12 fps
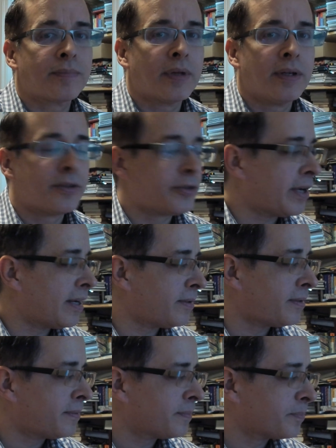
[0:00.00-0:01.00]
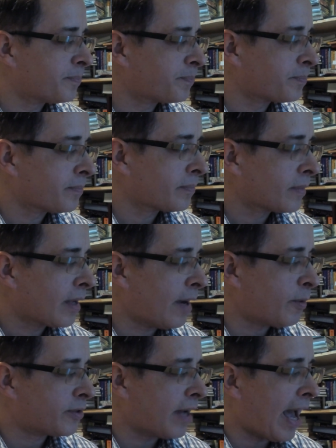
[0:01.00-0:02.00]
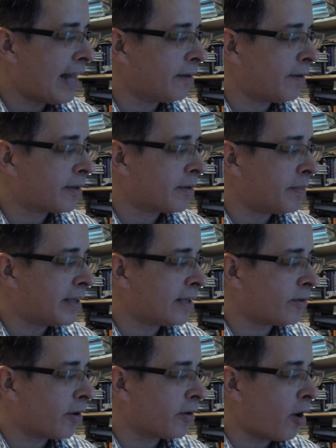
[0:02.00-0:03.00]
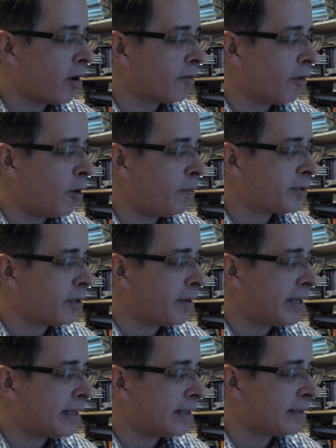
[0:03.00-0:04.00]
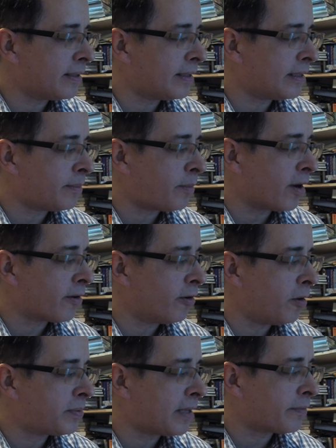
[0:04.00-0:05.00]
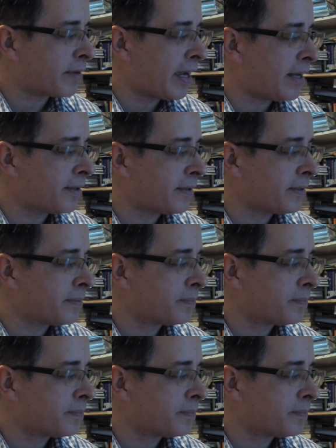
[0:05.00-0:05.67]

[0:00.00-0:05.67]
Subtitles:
channel, which I highly recommend, our Robes 08, Mark Robes out of Canada.